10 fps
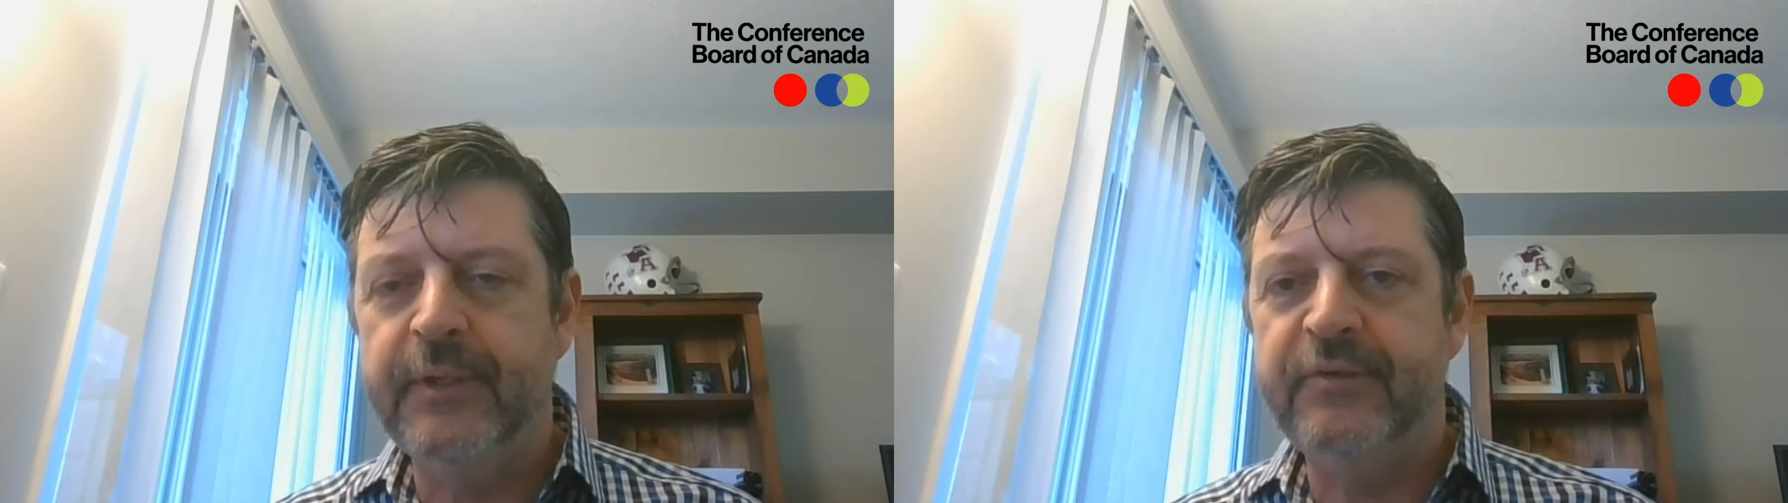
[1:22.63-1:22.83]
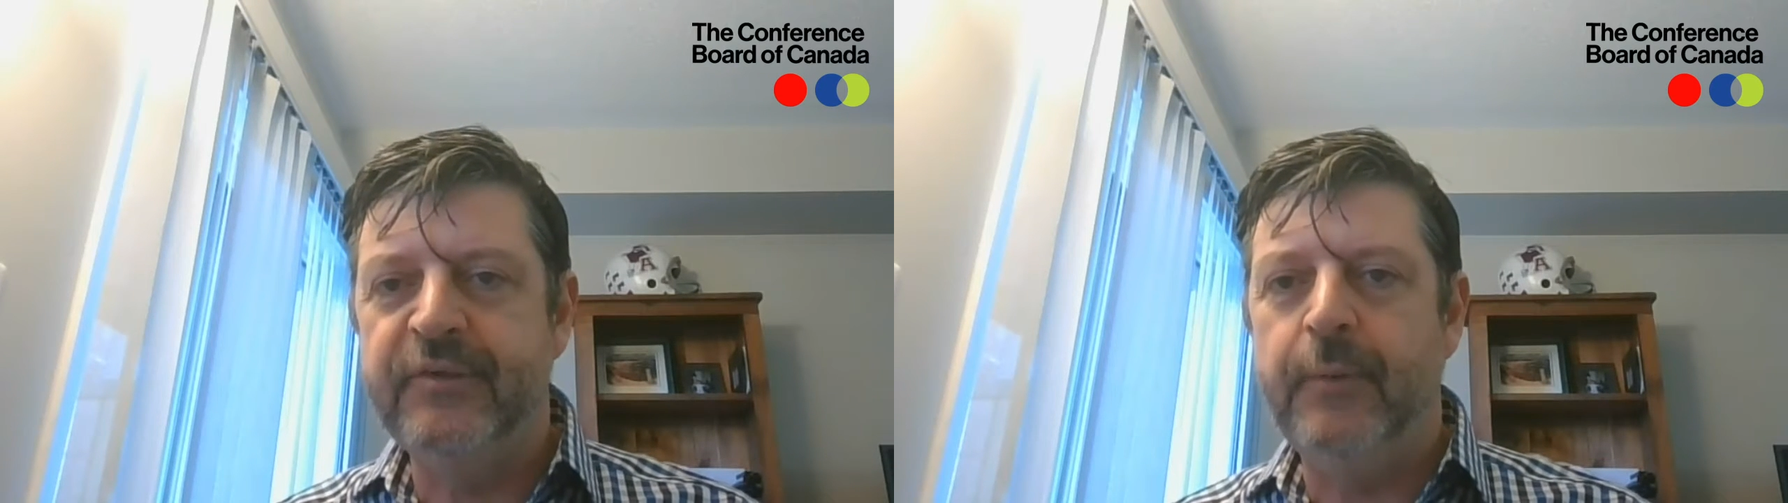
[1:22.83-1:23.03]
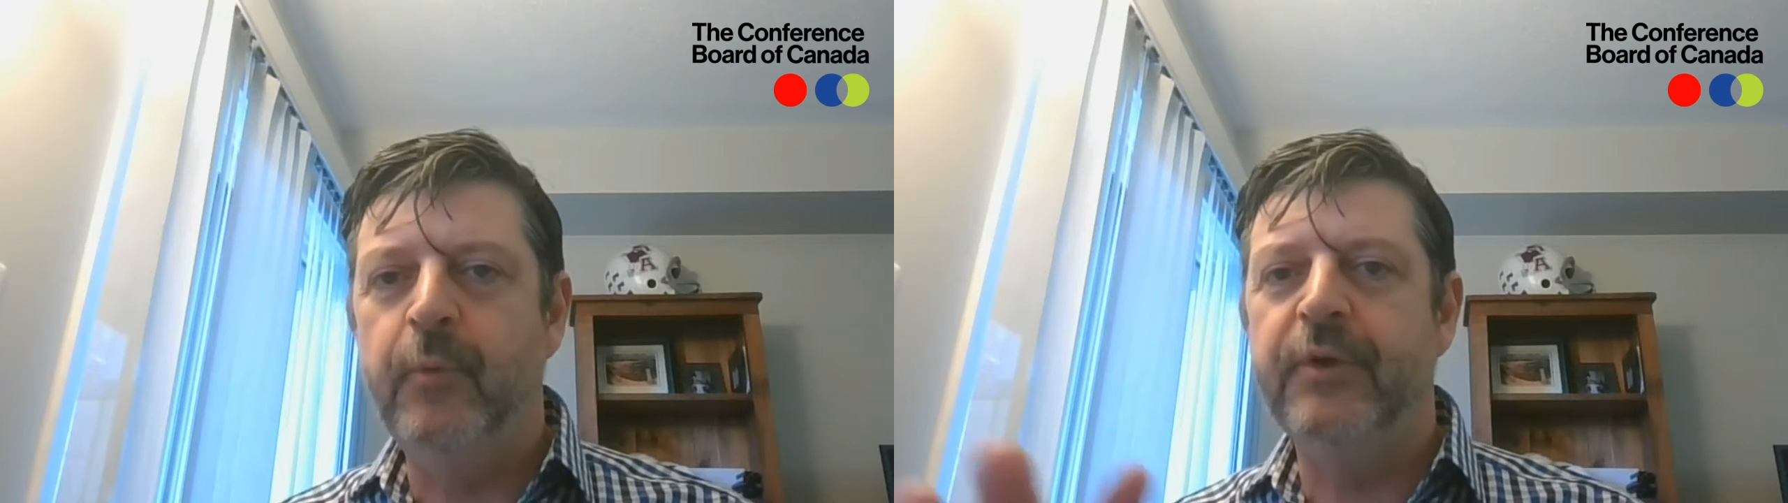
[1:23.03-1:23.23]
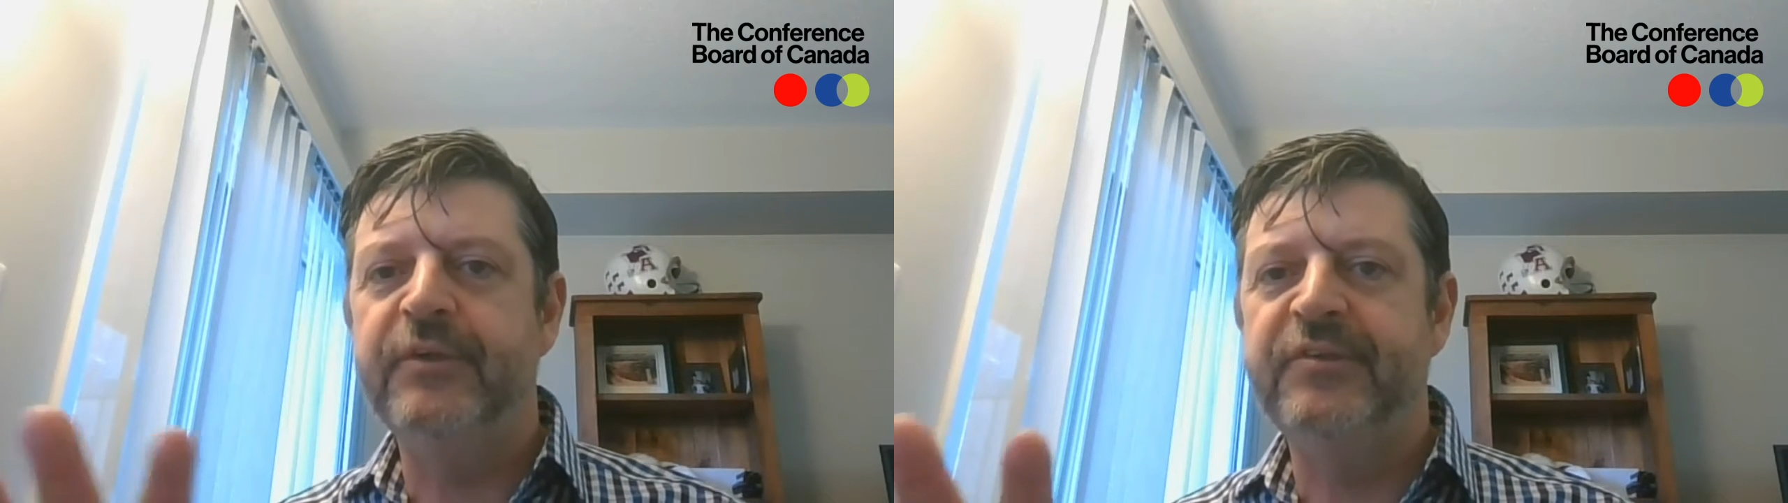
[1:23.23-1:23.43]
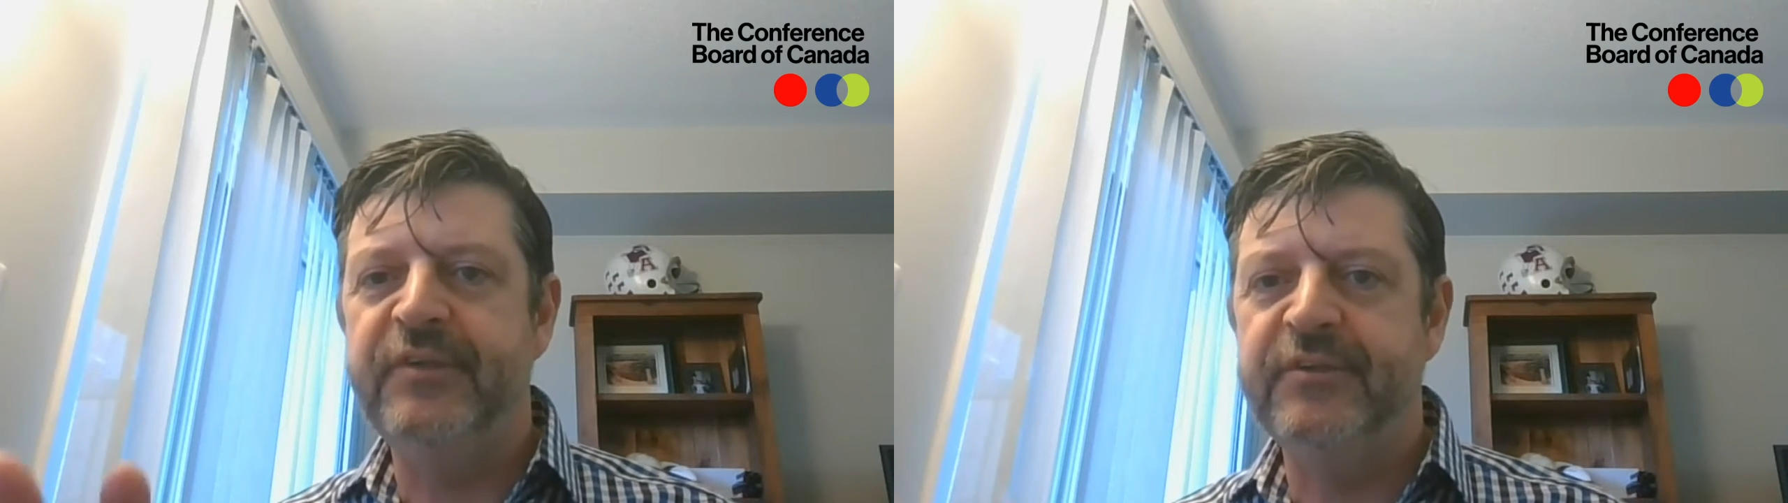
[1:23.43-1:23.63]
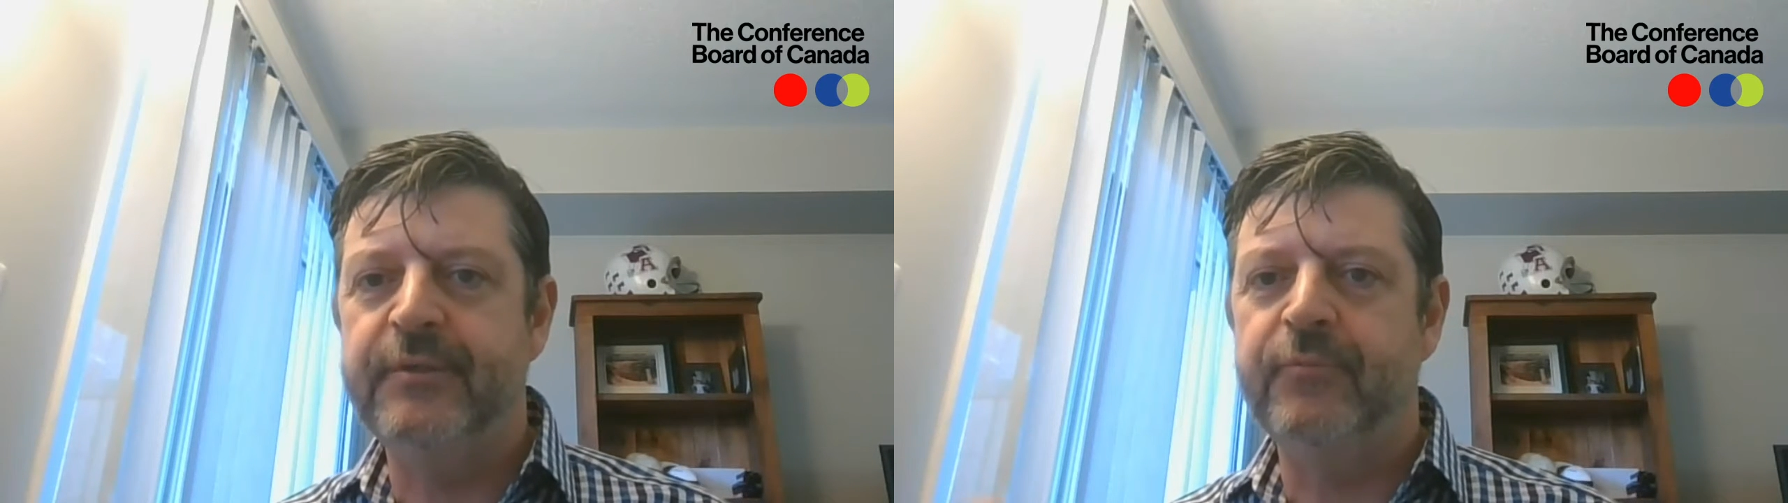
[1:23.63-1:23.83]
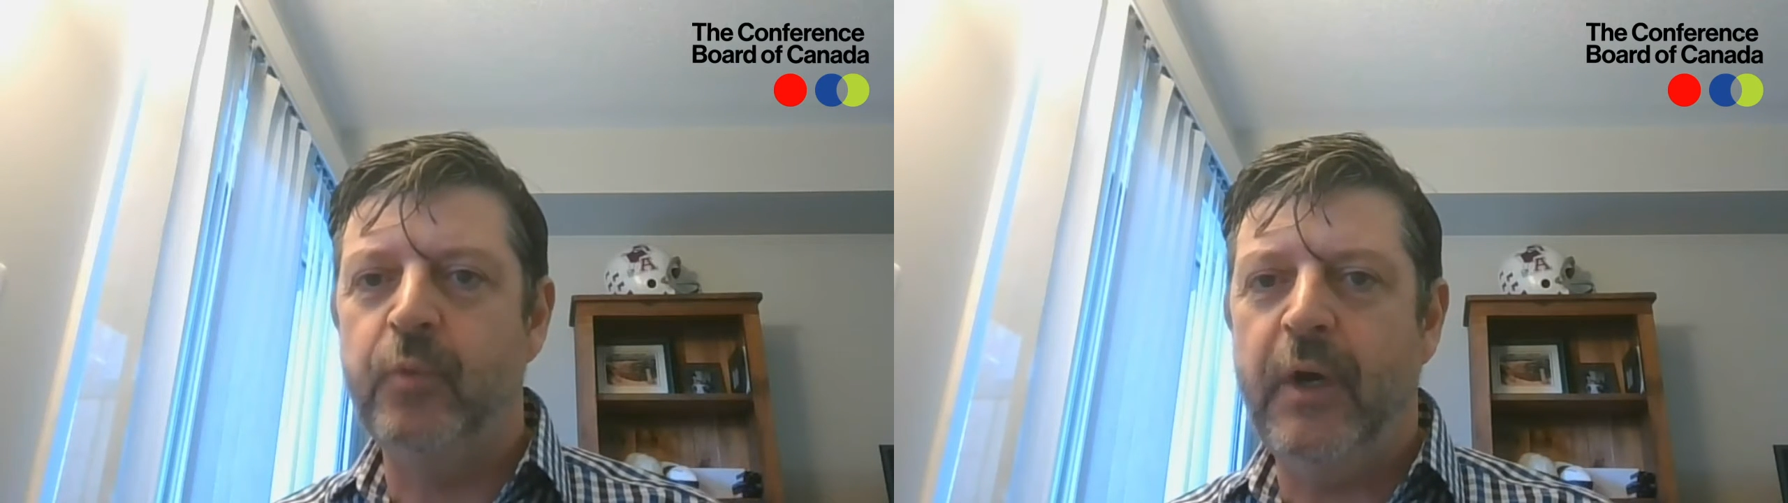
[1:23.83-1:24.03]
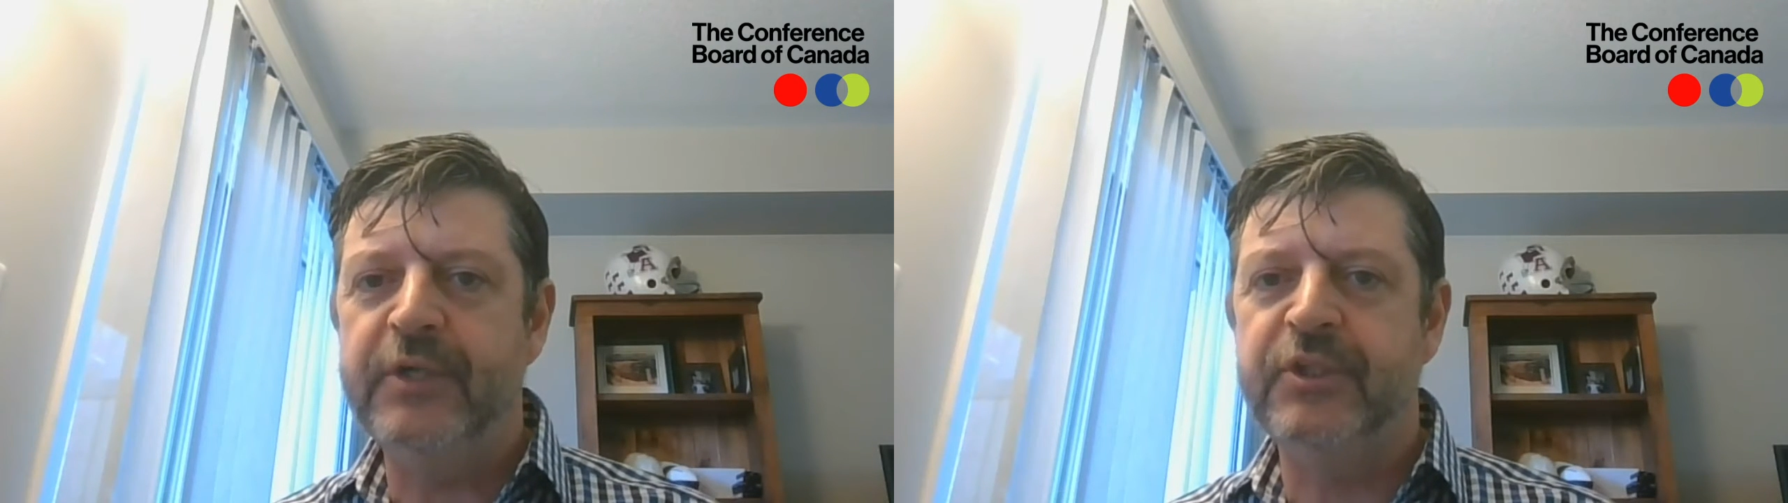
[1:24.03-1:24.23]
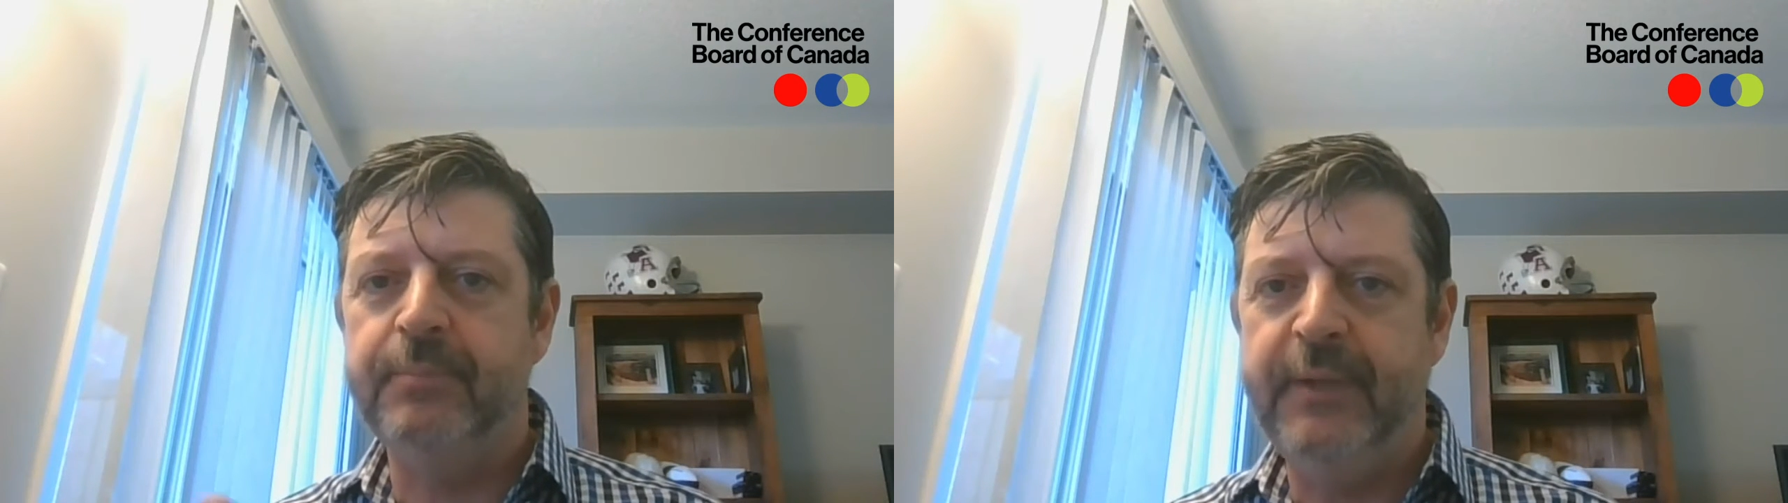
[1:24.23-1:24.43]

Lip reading: that somewhere in the system's watching,